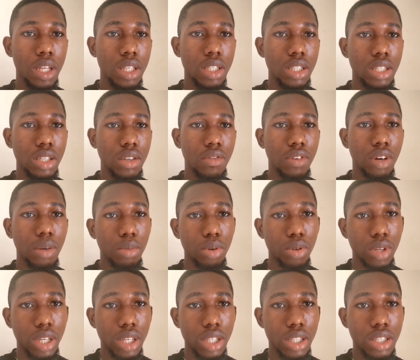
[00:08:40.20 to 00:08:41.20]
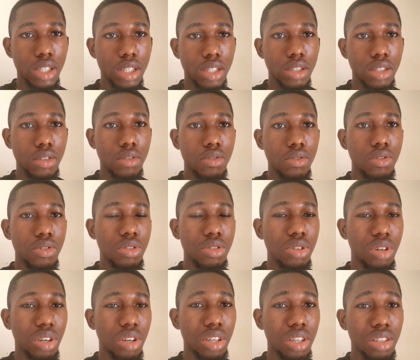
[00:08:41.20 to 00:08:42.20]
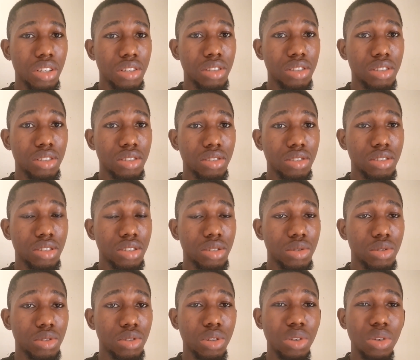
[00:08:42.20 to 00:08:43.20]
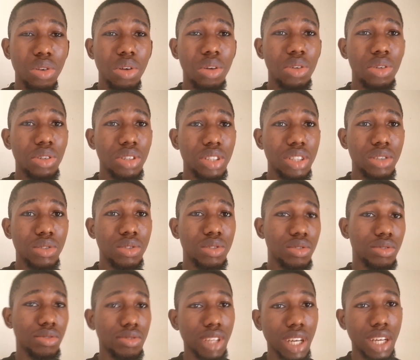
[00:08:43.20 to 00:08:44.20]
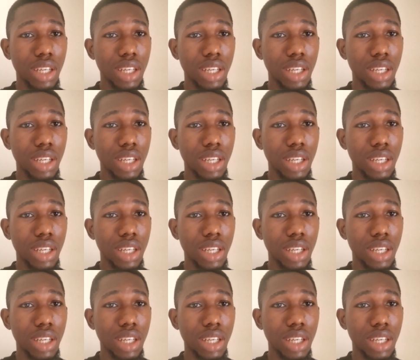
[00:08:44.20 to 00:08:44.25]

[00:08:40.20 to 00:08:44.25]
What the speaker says: Silver Bullet, New York Q Zone, London Q Zone.